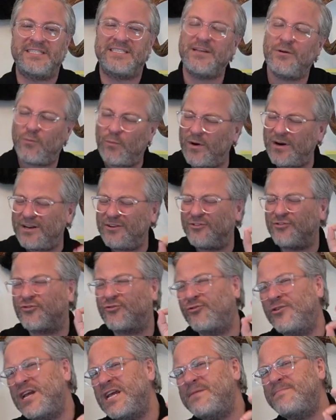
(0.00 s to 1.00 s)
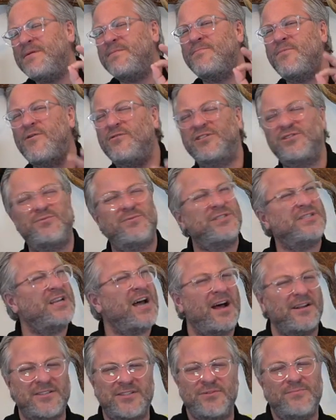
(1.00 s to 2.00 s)
And what intrigued me most was
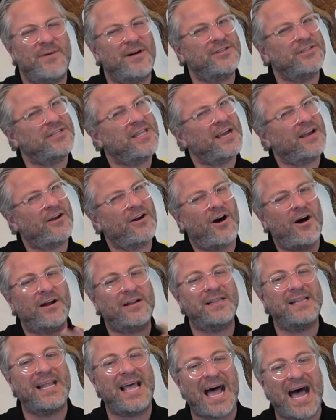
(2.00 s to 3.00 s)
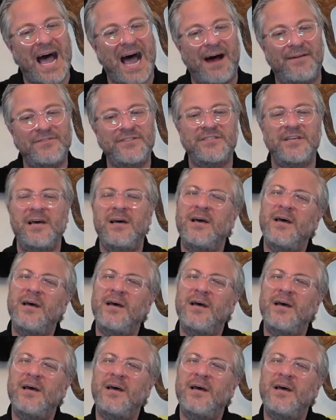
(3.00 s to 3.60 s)
not so much that God laughs,